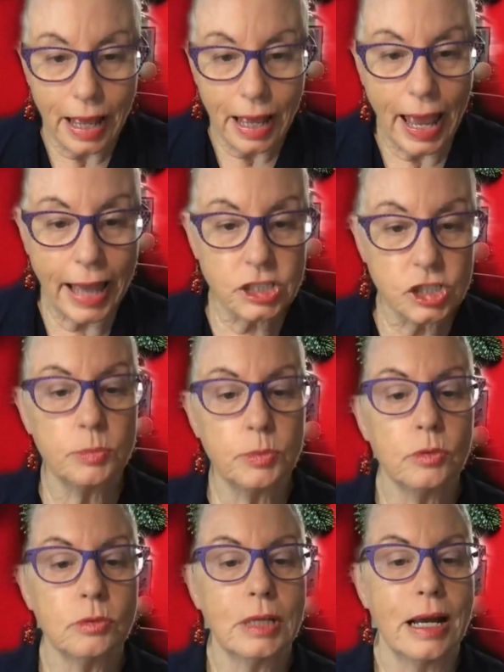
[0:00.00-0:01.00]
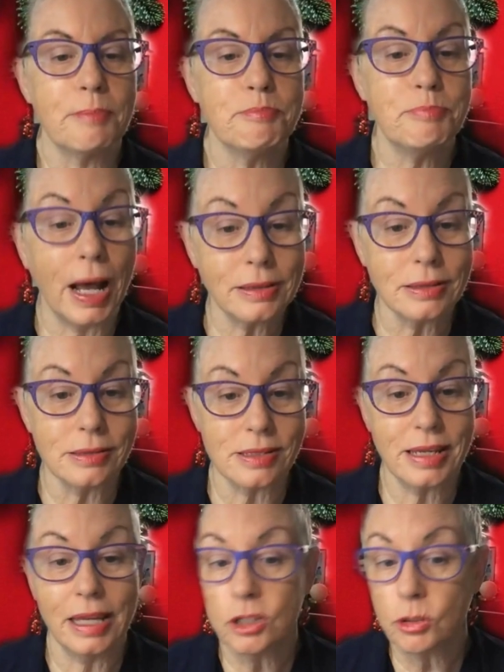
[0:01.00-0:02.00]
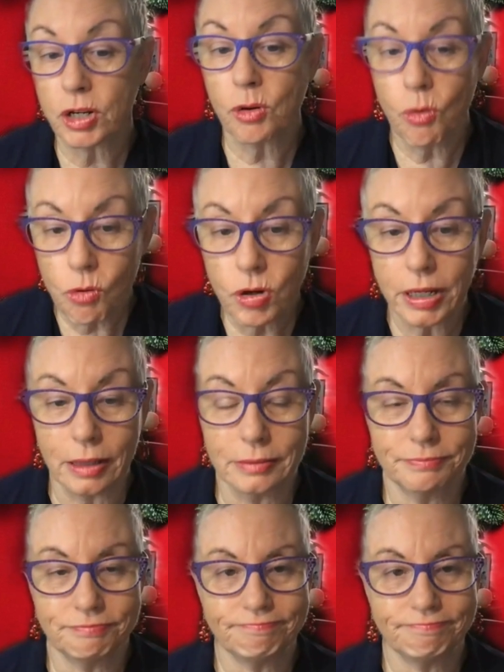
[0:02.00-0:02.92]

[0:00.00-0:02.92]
Actionable buttons in the recording.